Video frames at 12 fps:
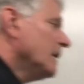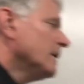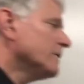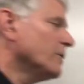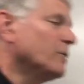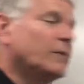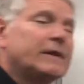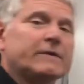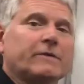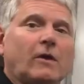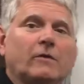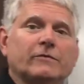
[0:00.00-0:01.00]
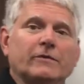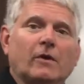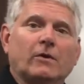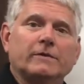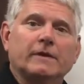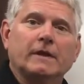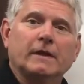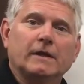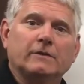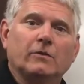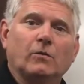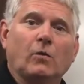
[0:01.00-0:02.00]
So if we dissolve salt
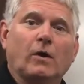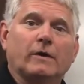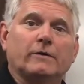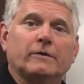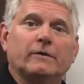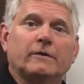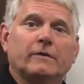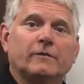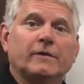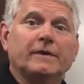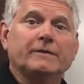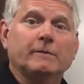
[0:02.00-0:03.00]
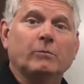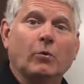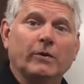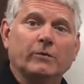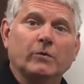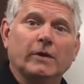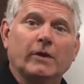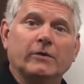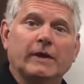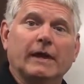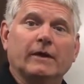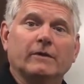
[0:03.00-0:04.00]
into water, the freezing point will go
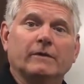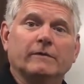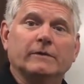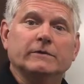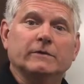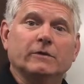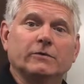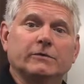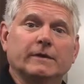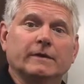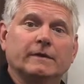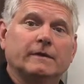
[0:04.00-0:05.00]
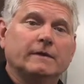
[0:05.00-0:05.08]
down of the solution.